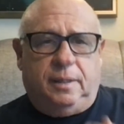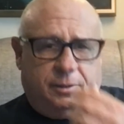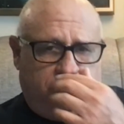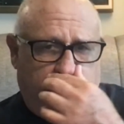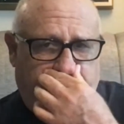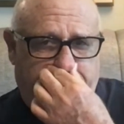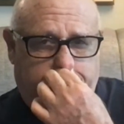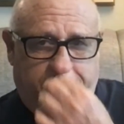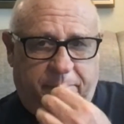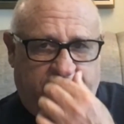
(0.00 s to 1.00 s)
So
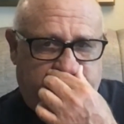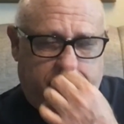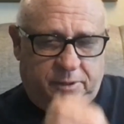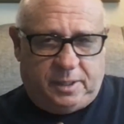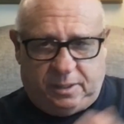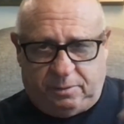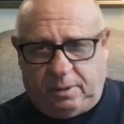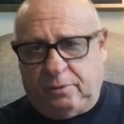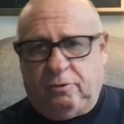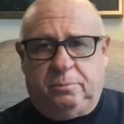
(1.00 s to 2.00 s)
Krishna mentions these
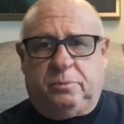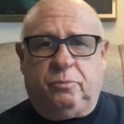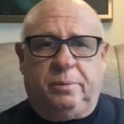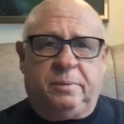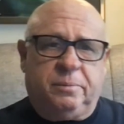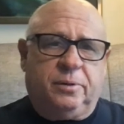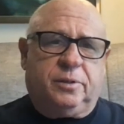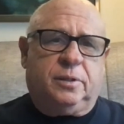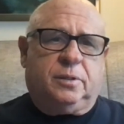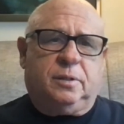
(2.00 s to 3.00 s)
three groups, women,
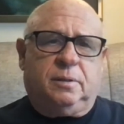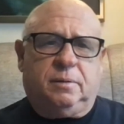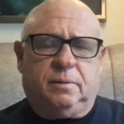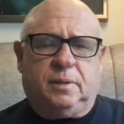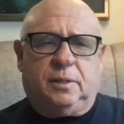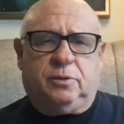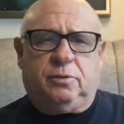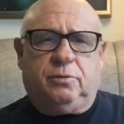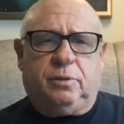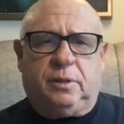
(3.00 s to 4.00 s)
merchants, and
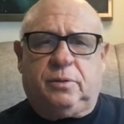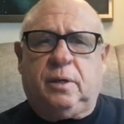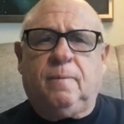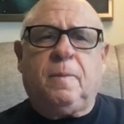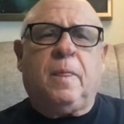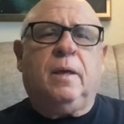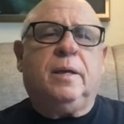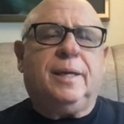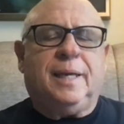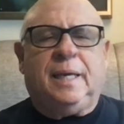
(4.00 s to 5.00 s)
Shudras,
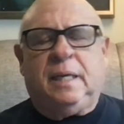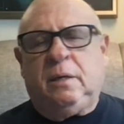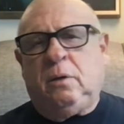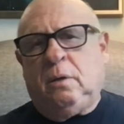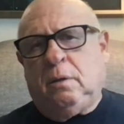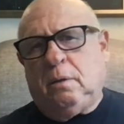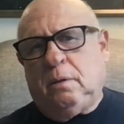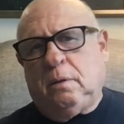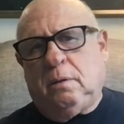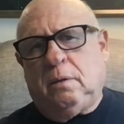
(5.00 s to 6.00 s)
in
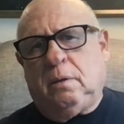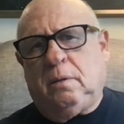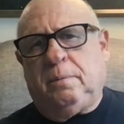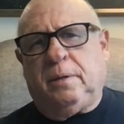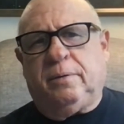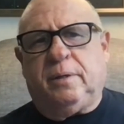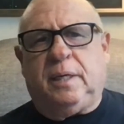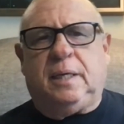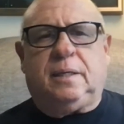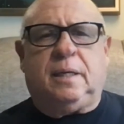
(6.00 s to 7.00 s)
the Bhagavad
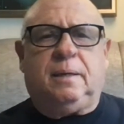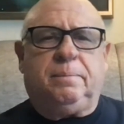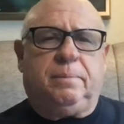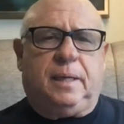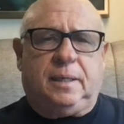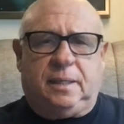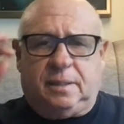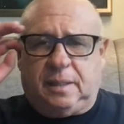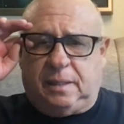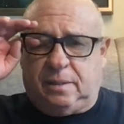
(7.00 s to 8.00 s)
Gita, and he
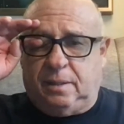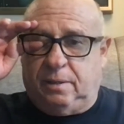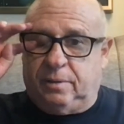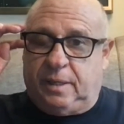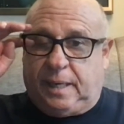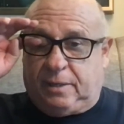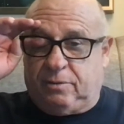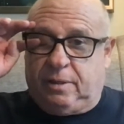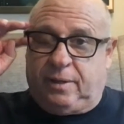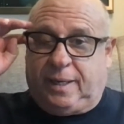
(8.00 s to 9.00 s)
says there that
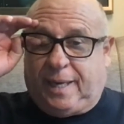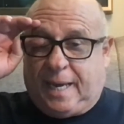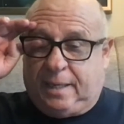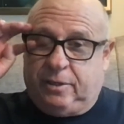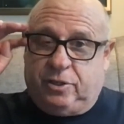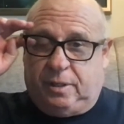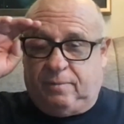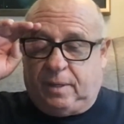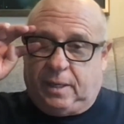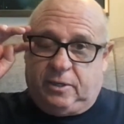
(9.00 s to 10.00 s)
actually they can achieve
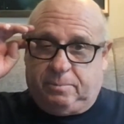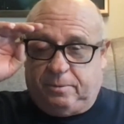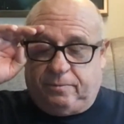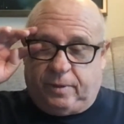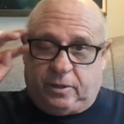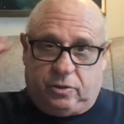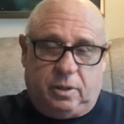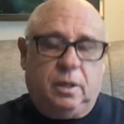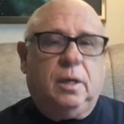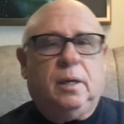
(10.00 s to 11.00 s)
the highest
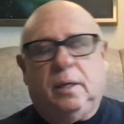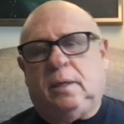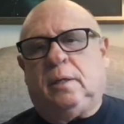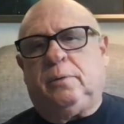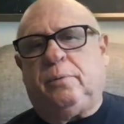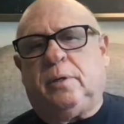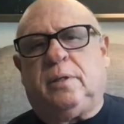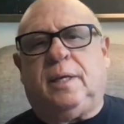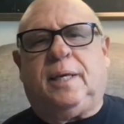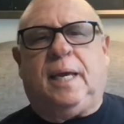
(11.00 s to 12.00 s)
perfection. In other words,
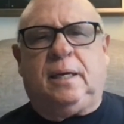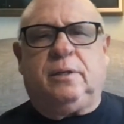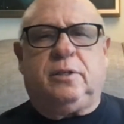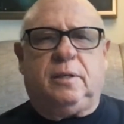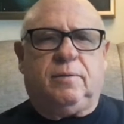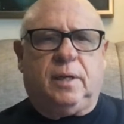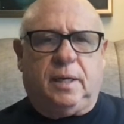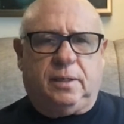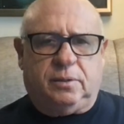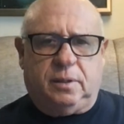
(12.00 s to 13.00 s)
they can achieve the
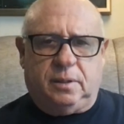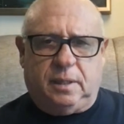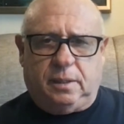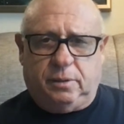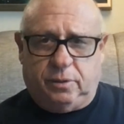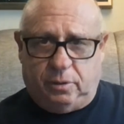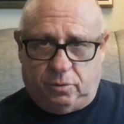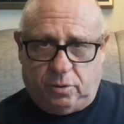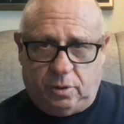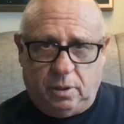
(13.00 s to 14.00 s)
highest intelligence.